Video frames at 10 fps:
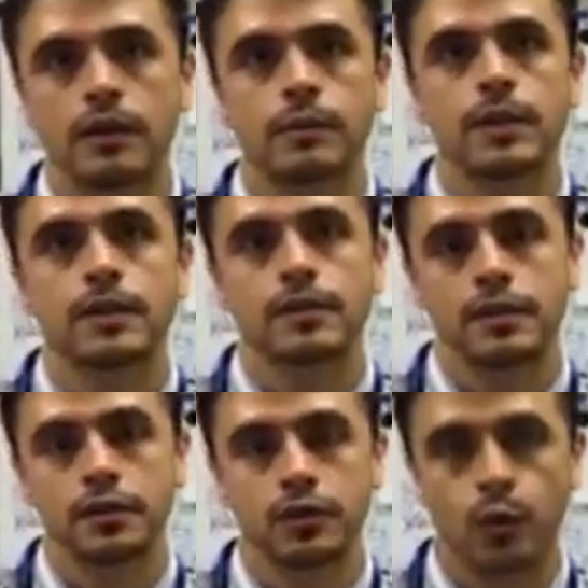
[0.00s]
because it
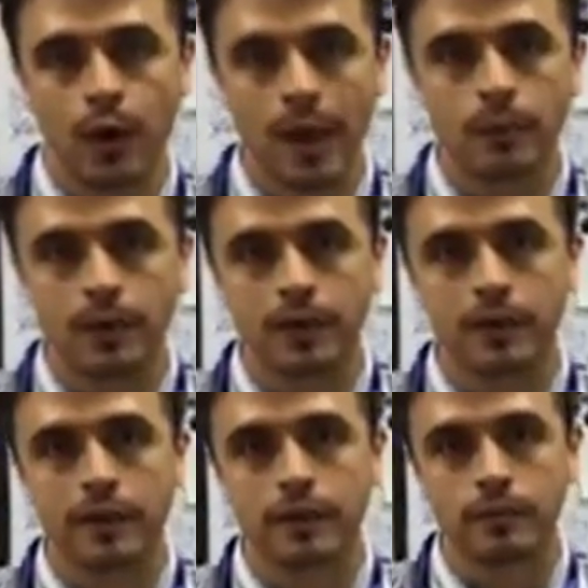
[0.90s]
is the wrapping
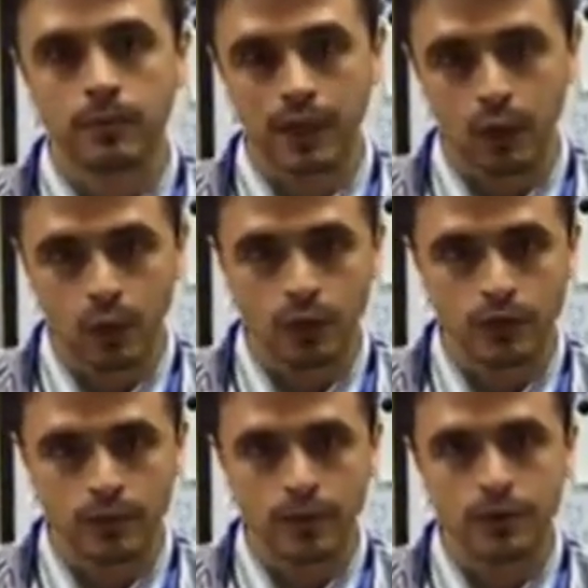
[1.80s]
that
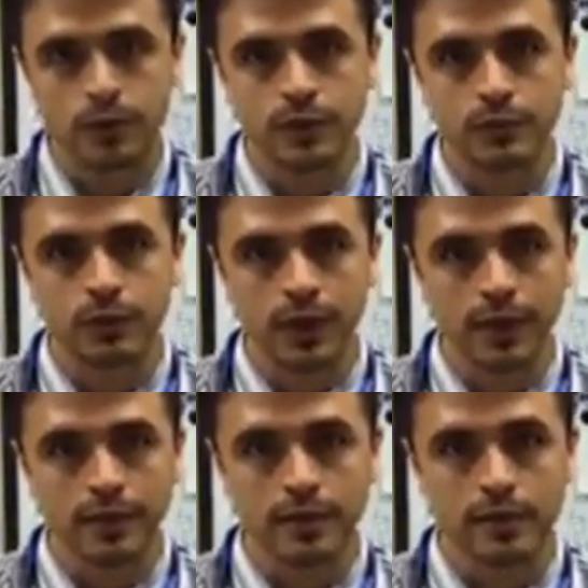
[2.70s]
holds the muscles in
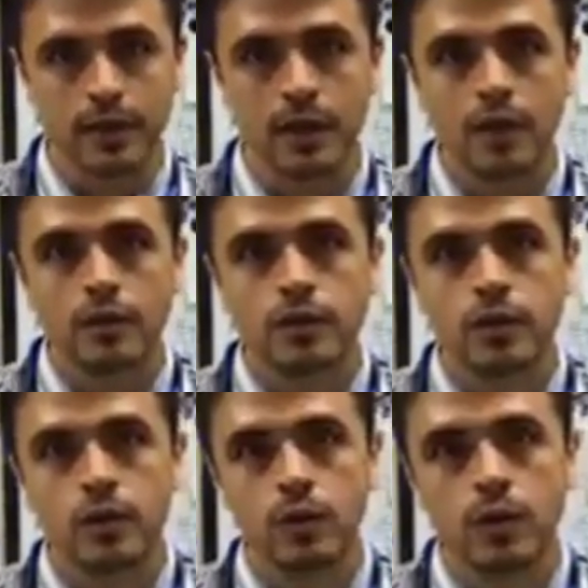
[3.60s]
place.
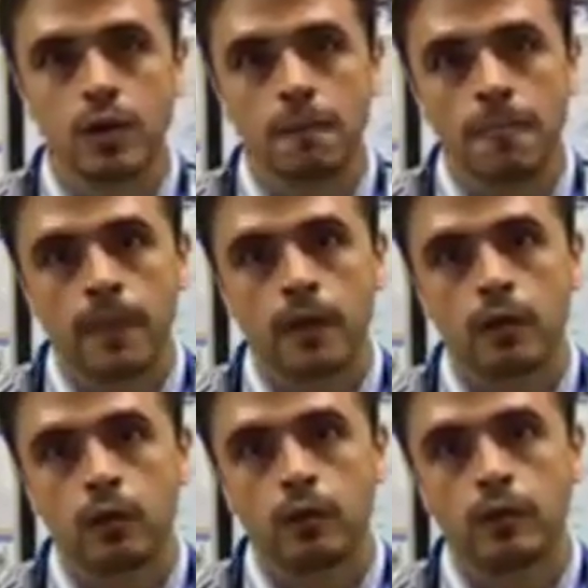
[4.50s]
So
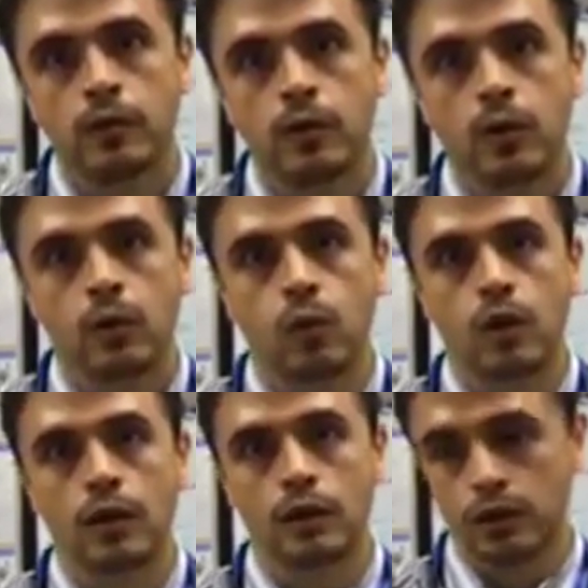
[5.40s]
you don't
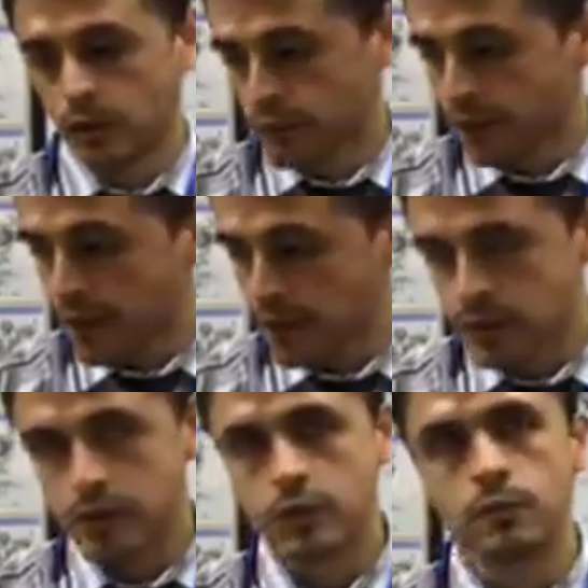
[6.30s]
want your
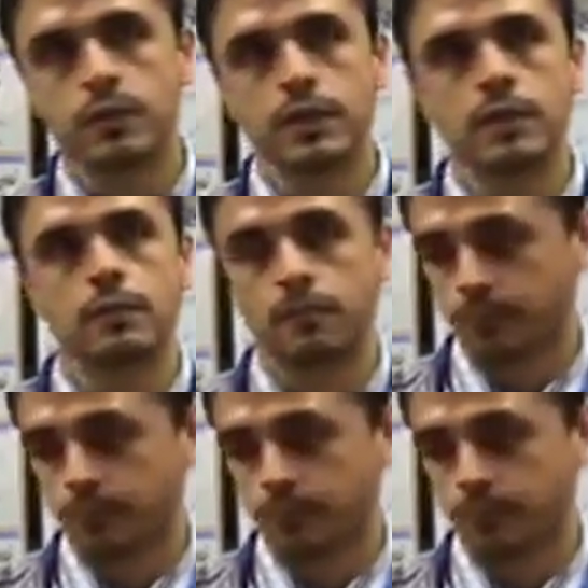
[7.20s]
fascia to be